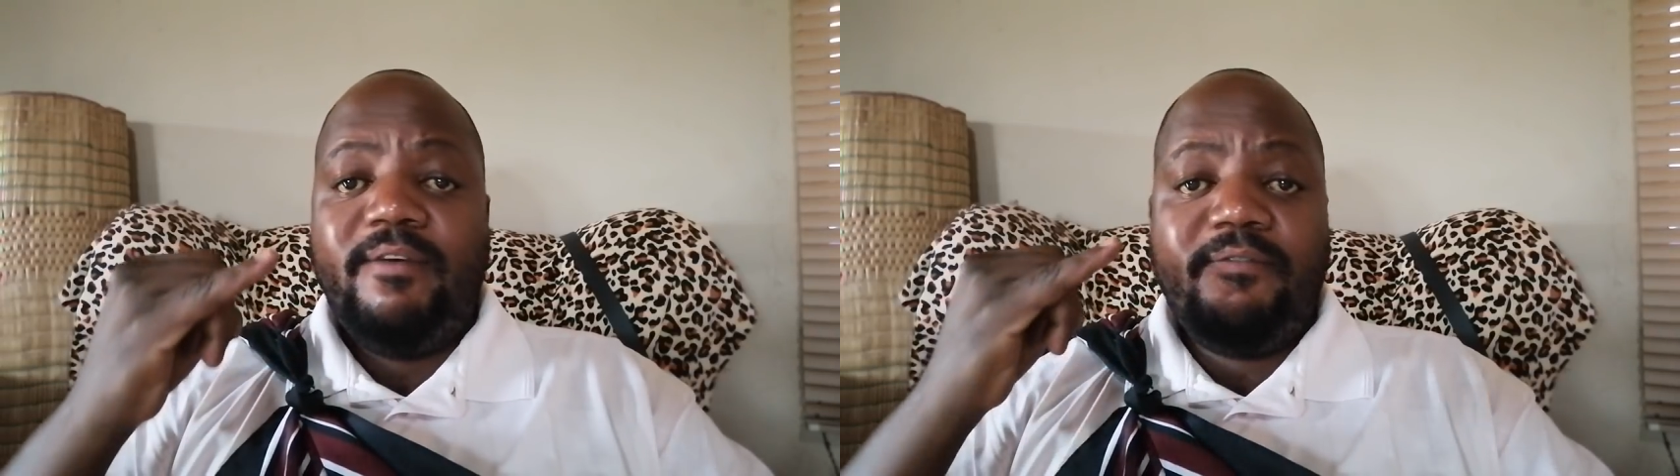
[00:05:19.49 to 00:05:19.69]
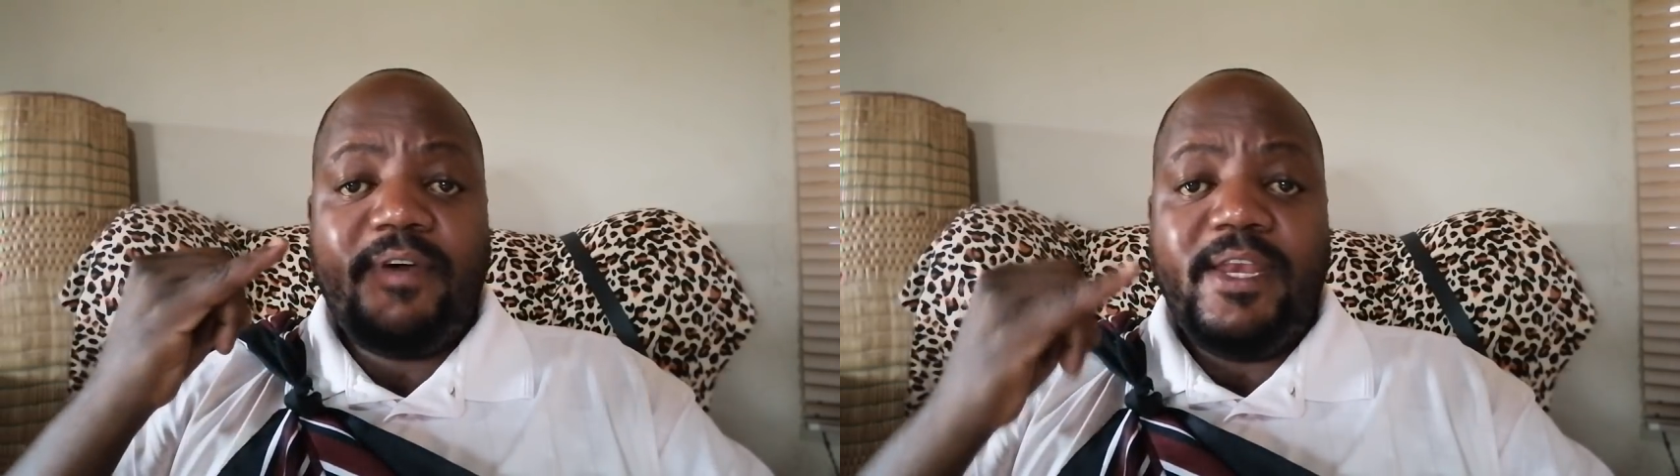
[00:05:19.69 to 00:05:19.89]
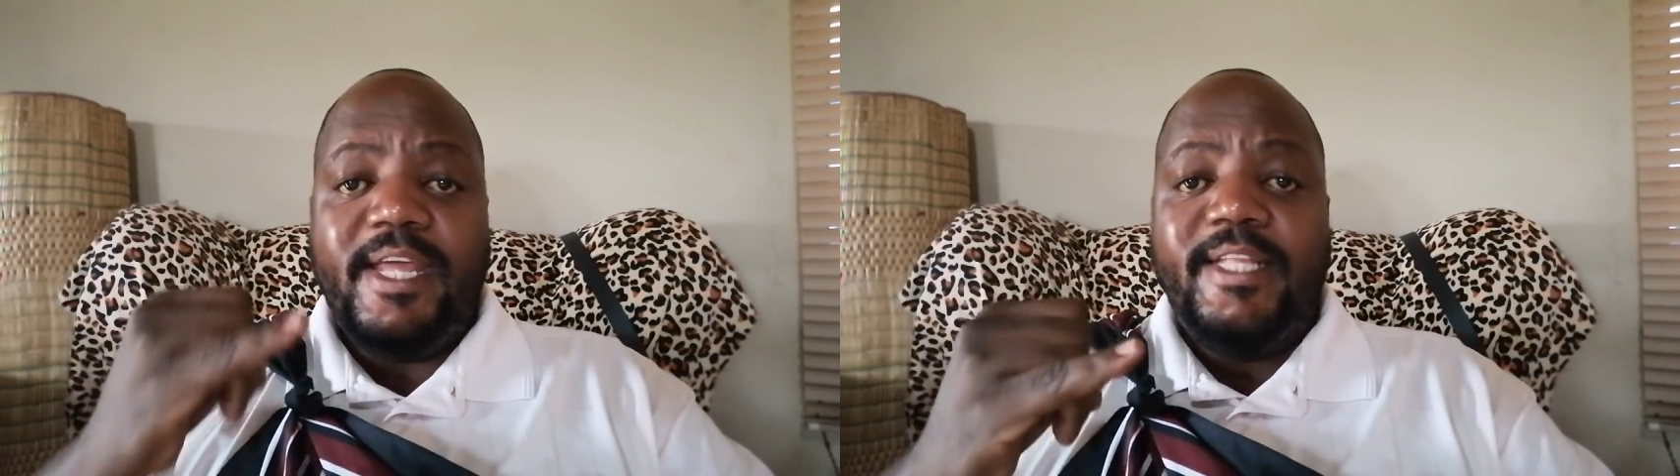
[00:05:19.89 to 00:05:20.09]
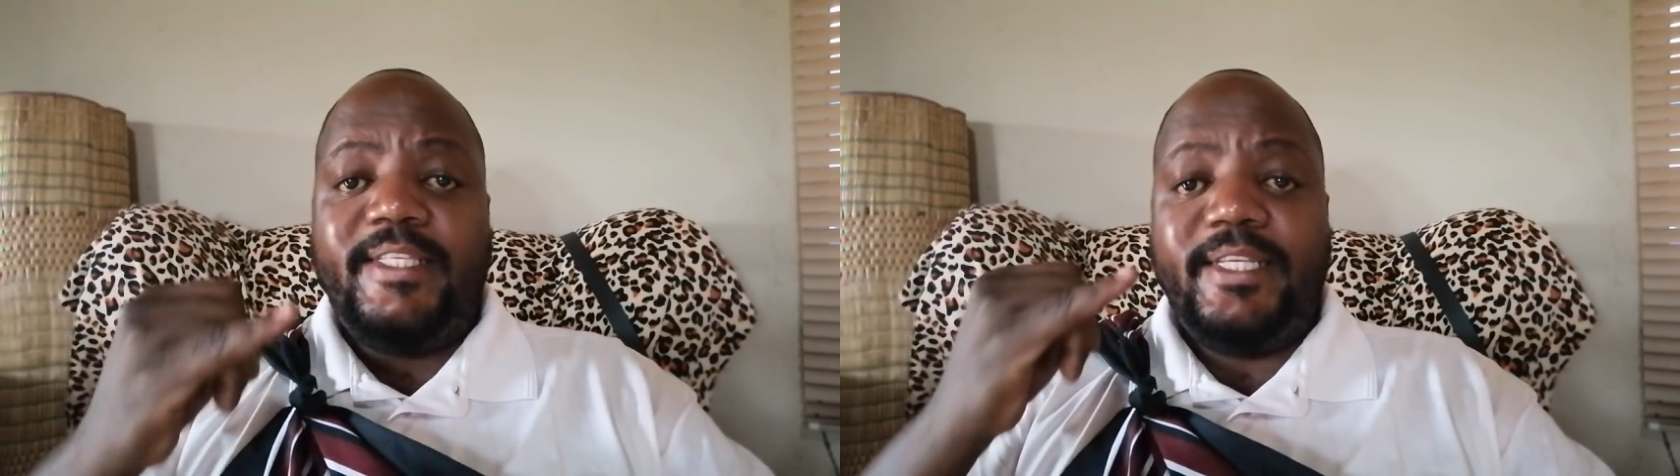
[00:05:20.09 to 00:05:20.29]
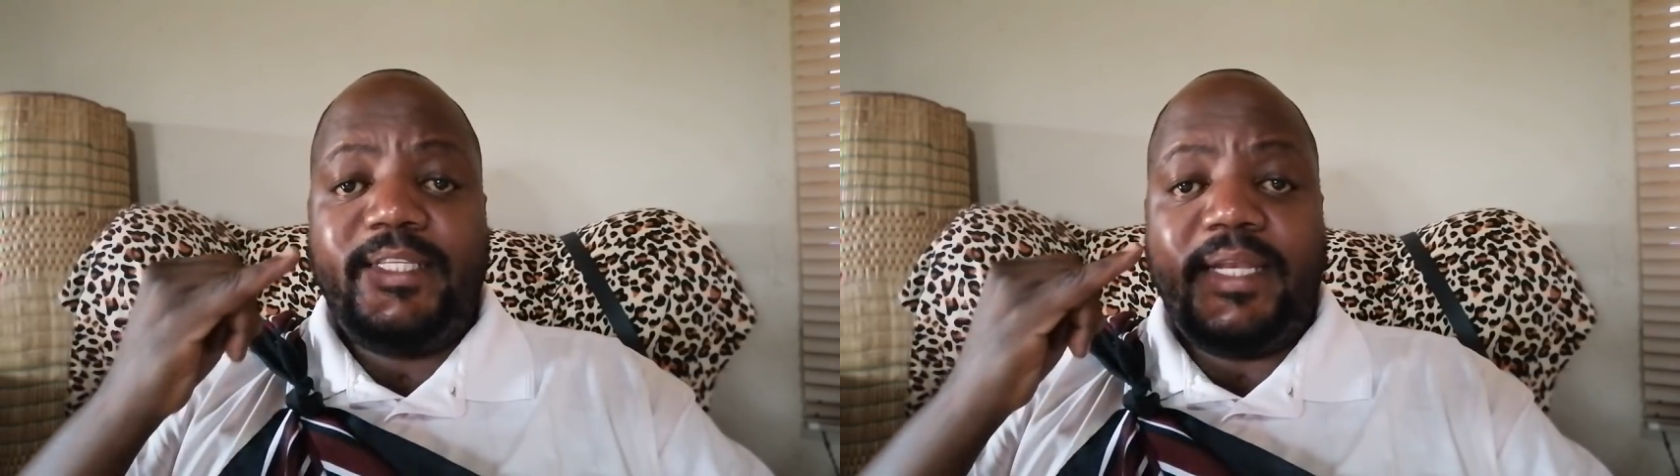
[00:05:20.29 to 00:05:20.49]

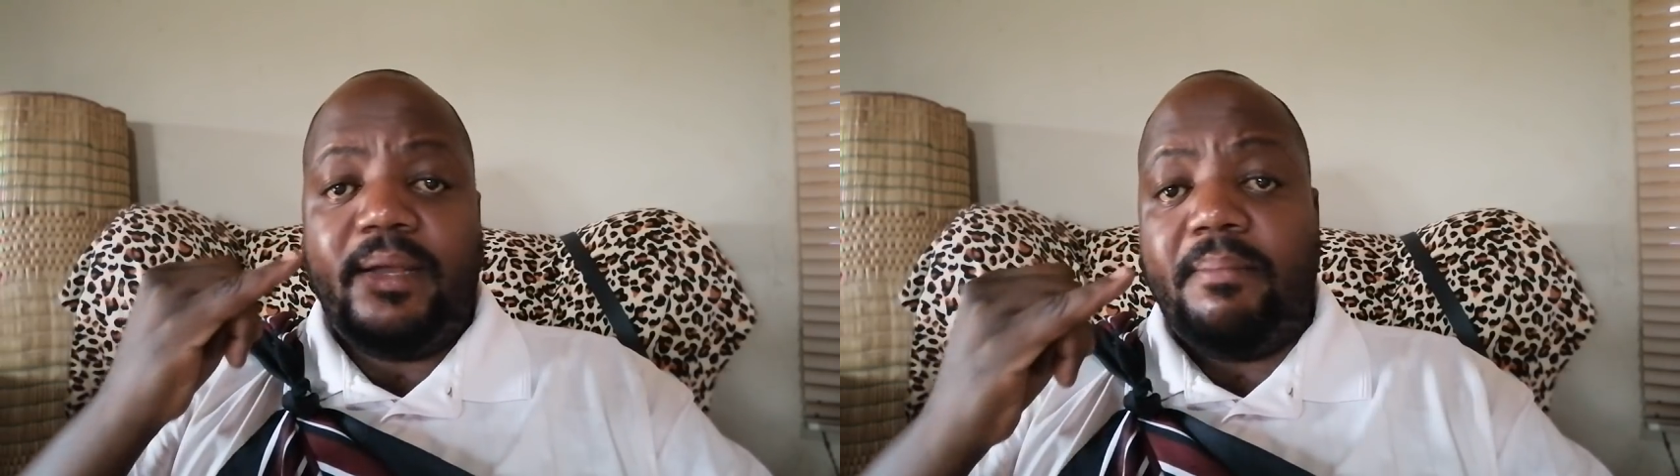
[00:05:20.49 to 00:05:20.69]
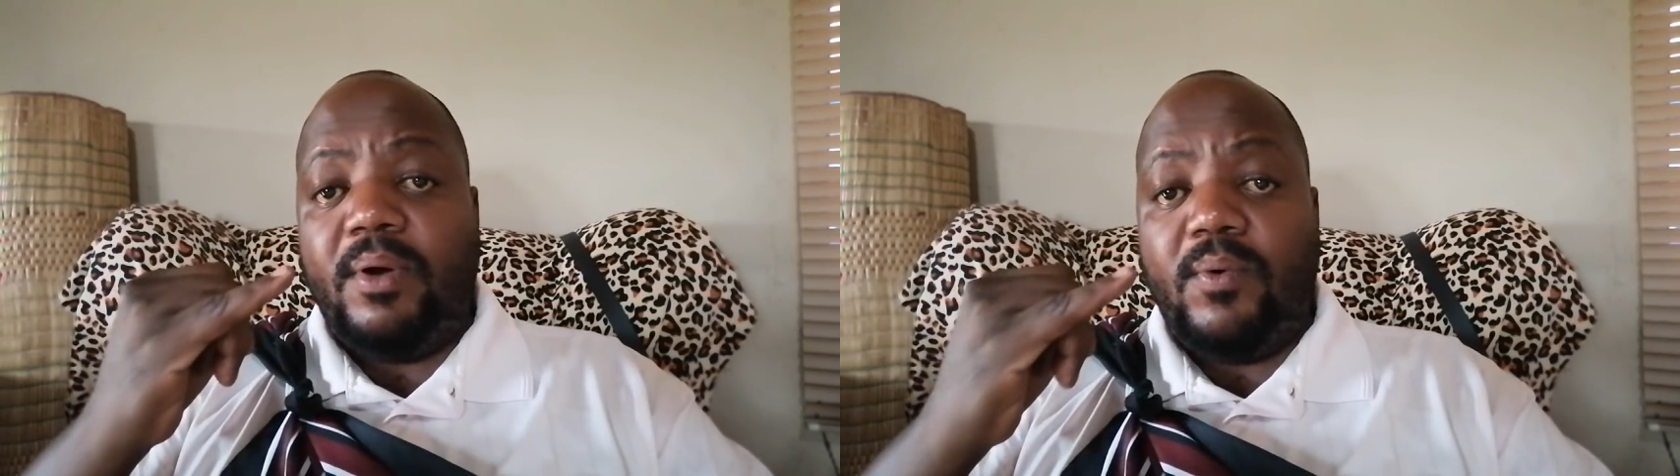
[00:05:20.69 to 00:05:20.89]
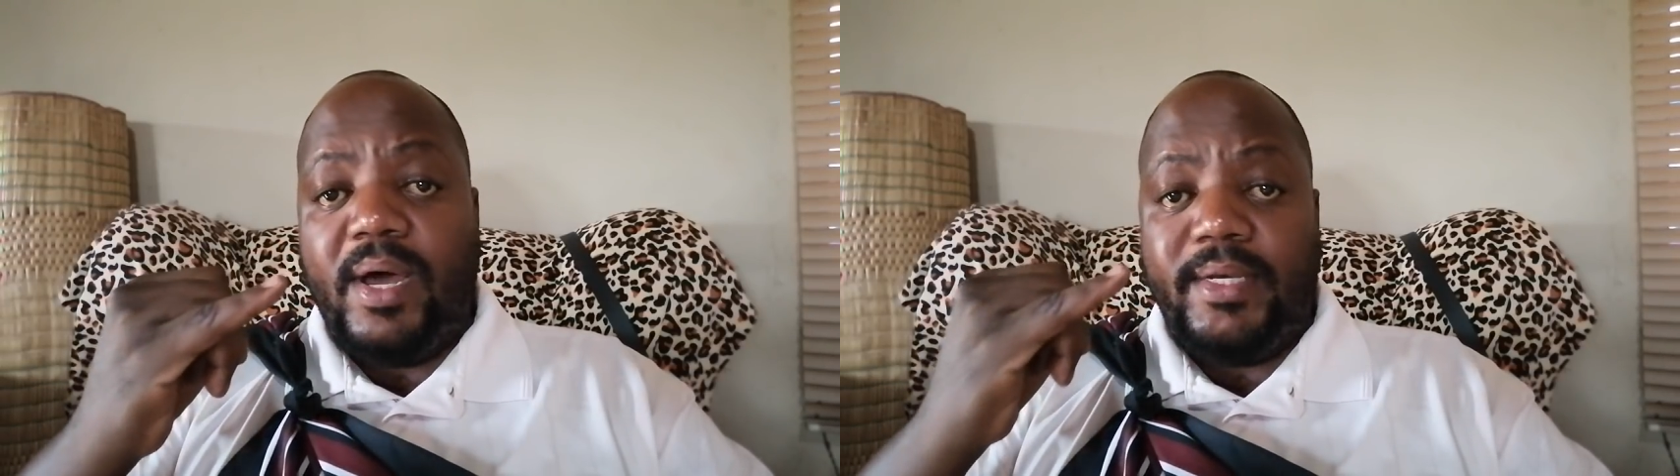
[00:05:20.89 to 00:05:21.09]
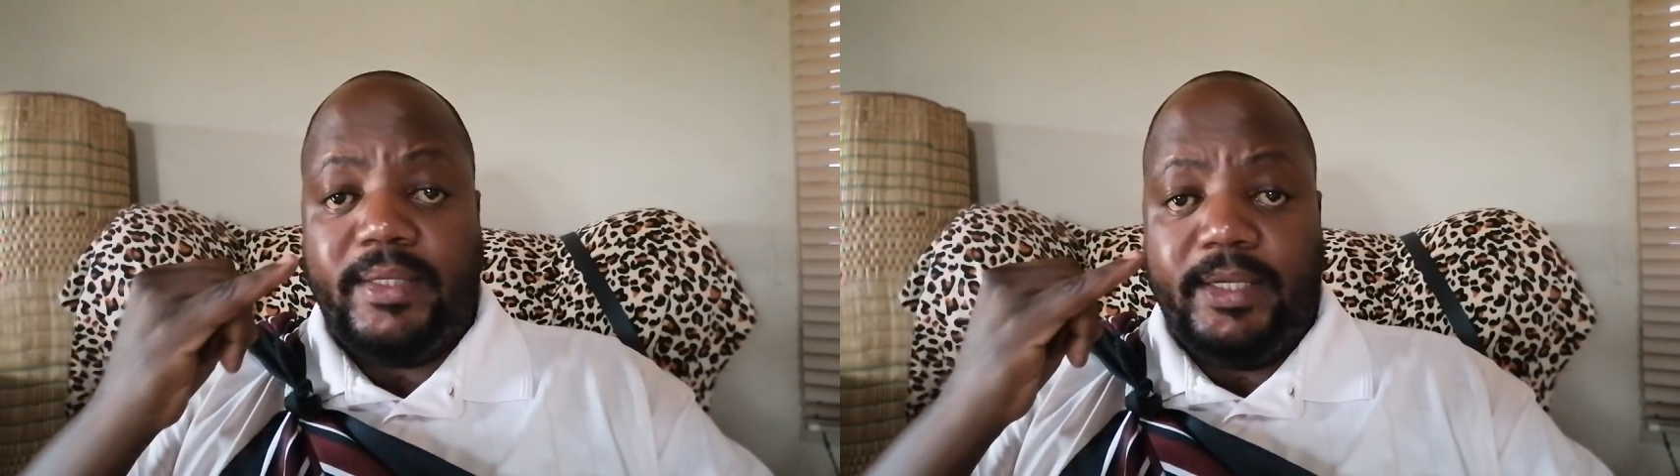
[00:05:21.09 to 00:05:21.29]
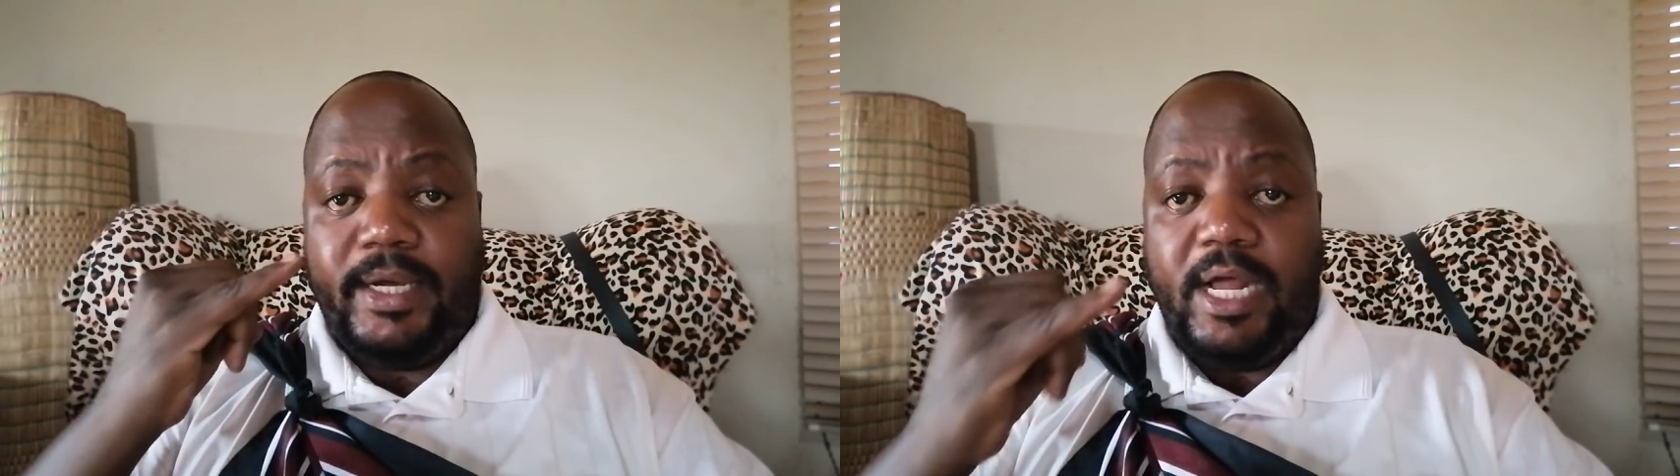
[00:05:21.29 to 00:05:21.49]
Finance is the number one
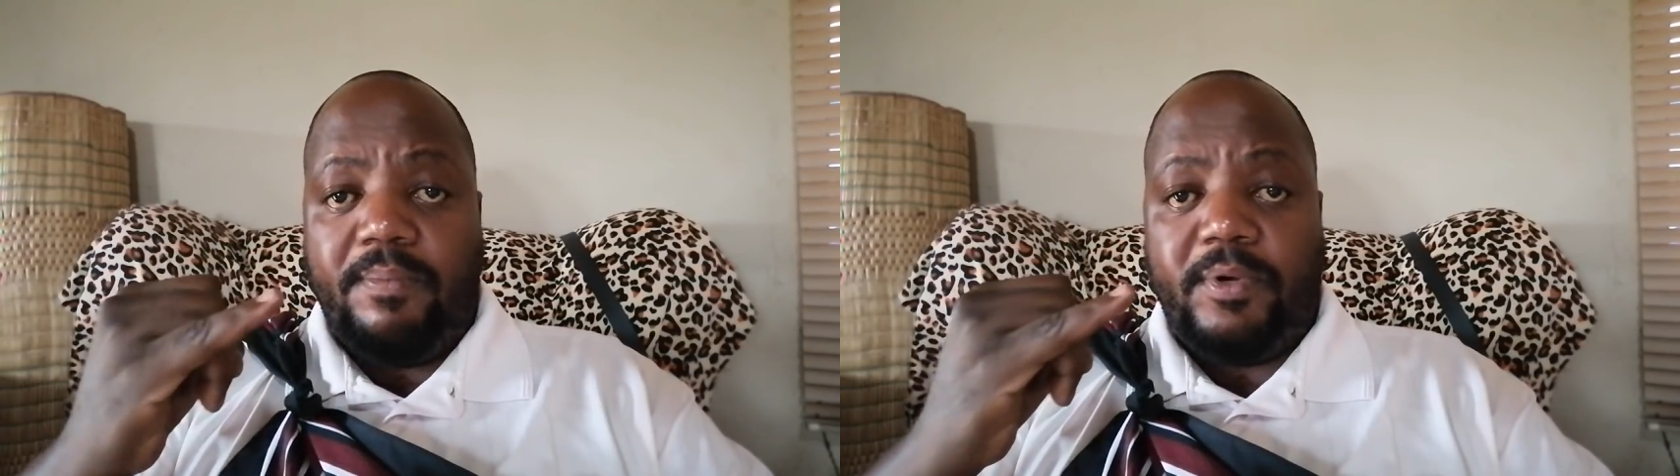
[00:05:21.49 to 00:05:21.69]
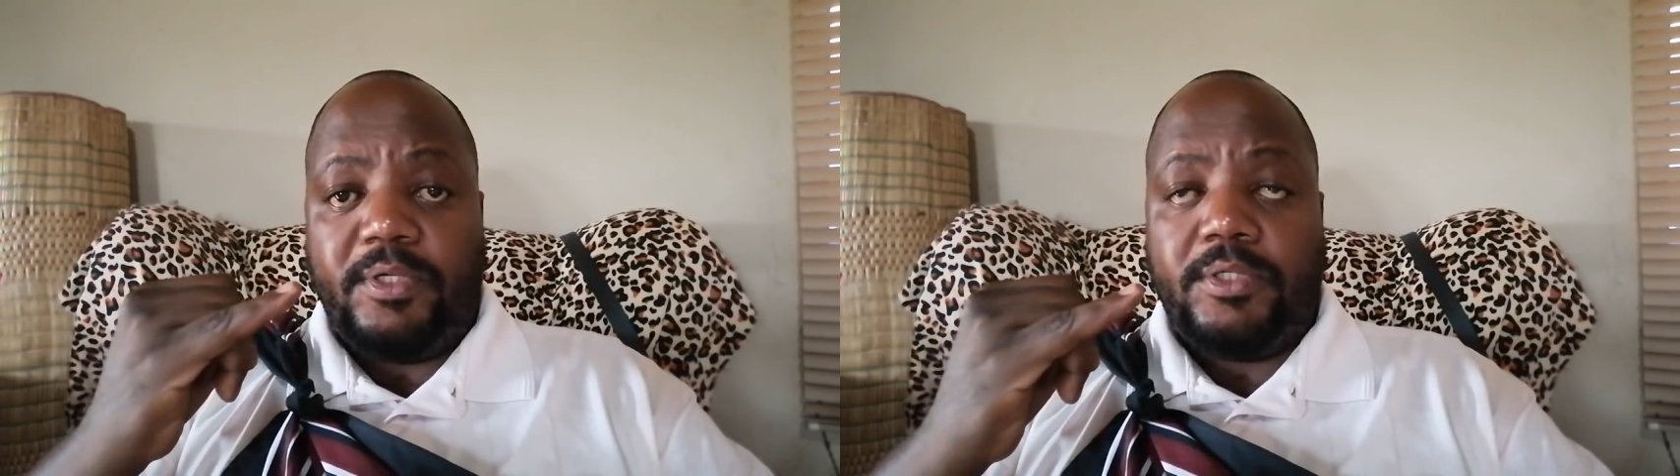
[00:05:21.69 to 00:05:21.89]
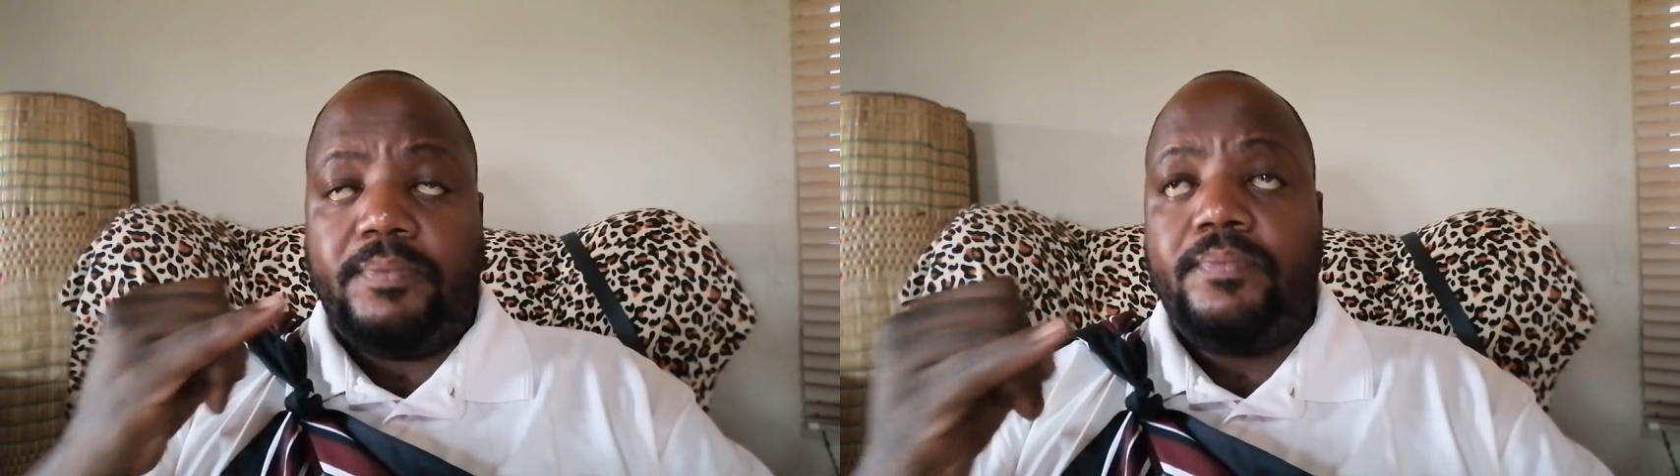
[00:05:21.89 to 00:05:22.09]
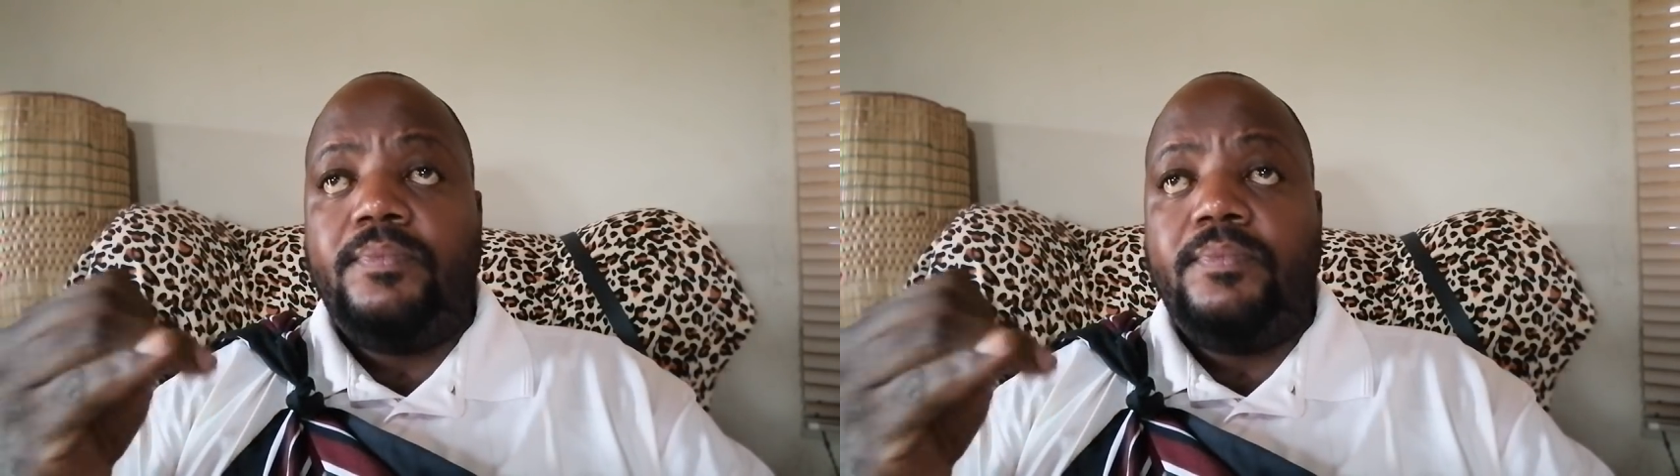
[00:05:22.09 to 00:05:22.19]
culprit.